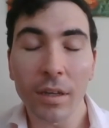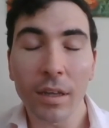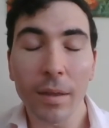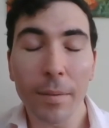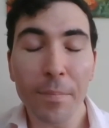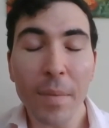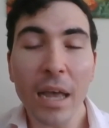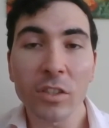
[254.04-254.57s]

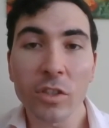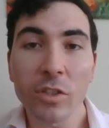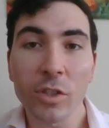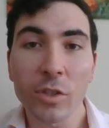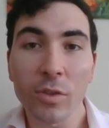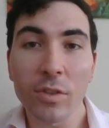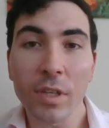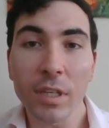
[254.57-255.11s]
amounted
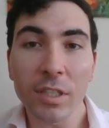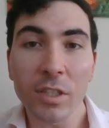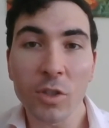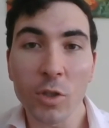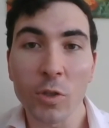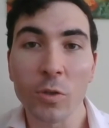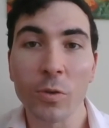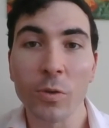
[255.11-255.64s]
to
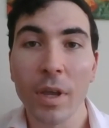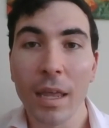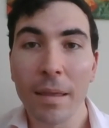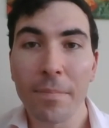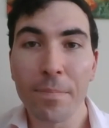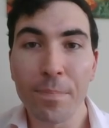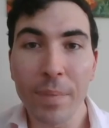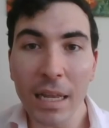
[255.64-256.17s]
32
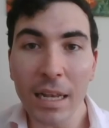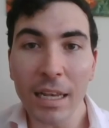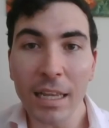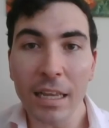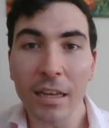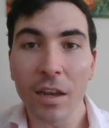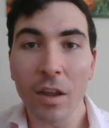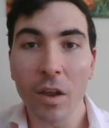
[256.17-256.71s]

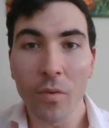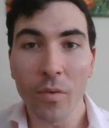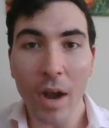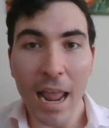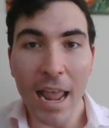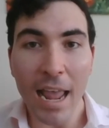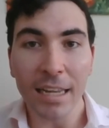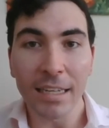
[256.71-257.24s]
billion
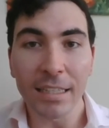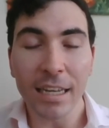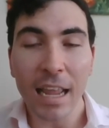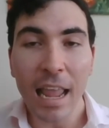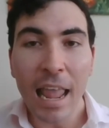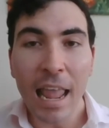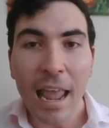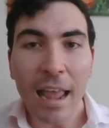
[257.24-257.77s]
rand.
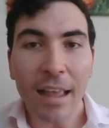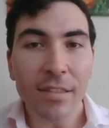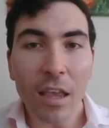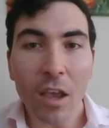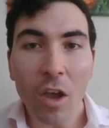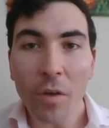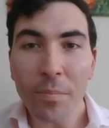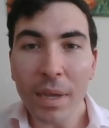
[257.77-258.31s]
And
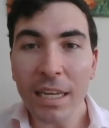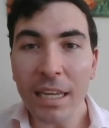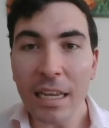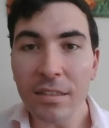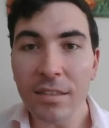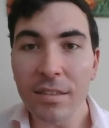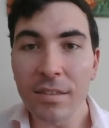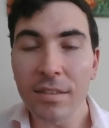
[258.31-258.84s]
there are many
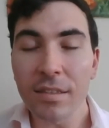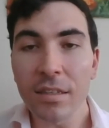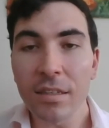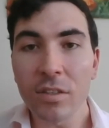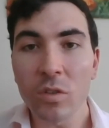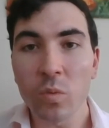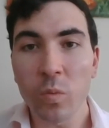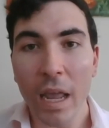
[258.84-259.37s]

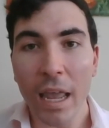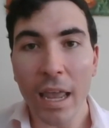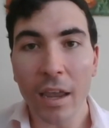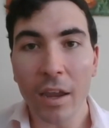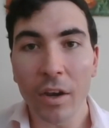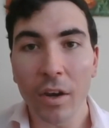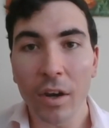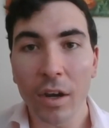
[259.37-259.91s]
instances
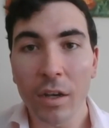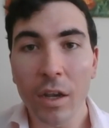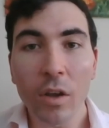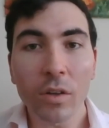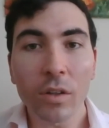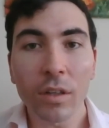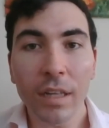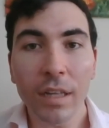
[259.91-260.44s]
where
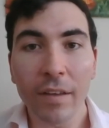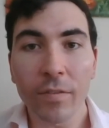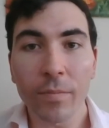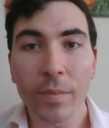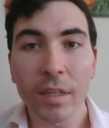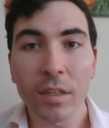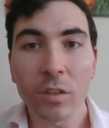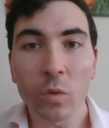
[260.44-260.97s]
local
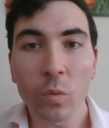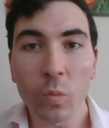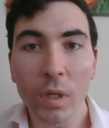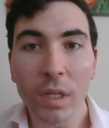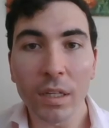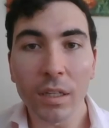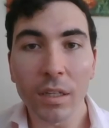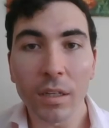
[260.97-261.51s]
government
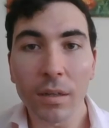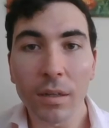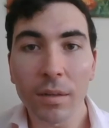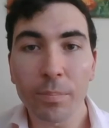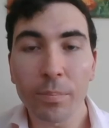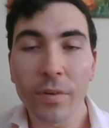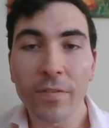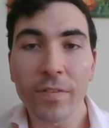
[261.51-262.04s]

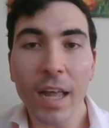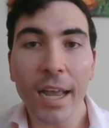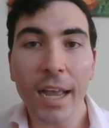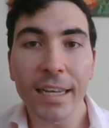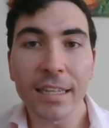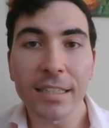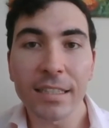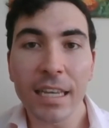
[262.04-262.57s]
will
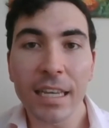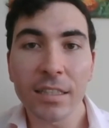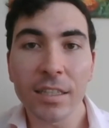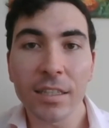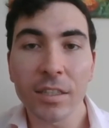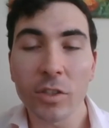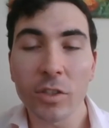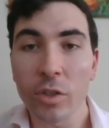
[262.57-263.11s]
provide a
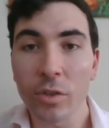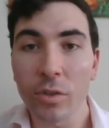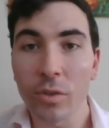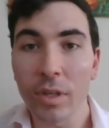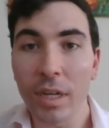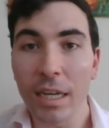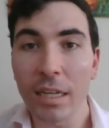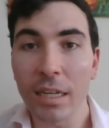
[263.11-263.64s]
tender
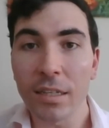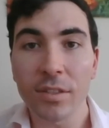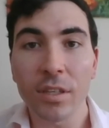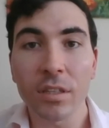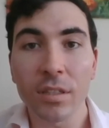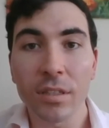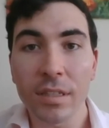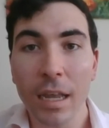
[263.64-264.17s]
to a
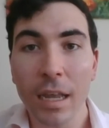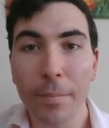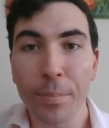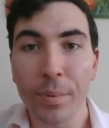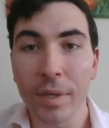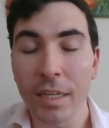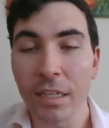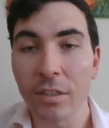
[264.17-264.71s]
certain
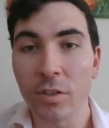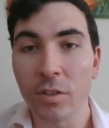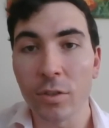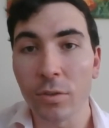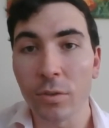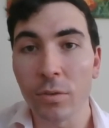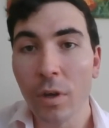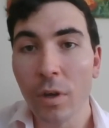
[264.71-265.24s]
company
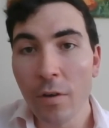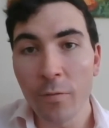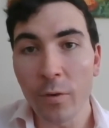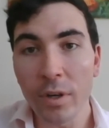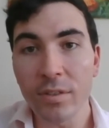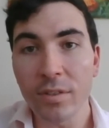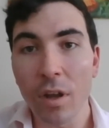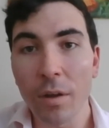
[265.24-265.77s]
to, for
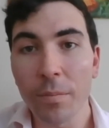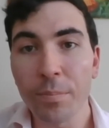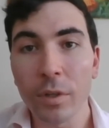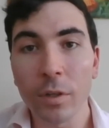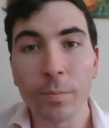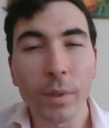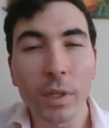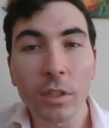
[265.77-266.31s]

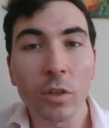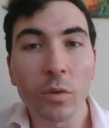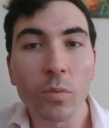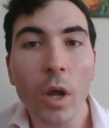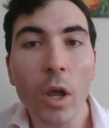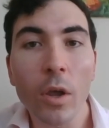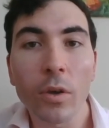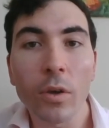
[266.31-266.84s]
example, build a
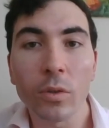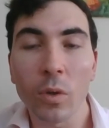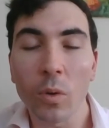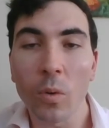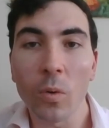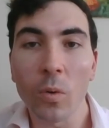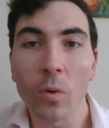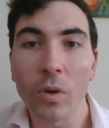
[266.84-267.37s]
road
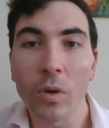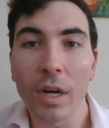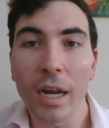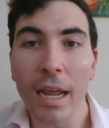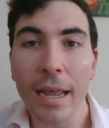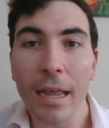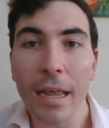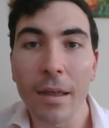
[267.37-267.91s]
or
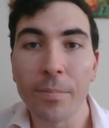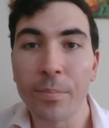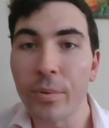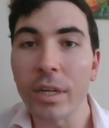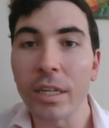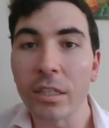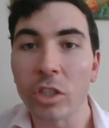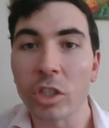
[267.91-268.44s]
a
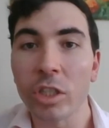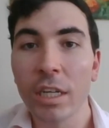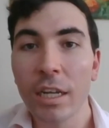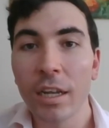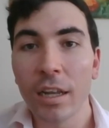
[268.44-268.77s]
bridge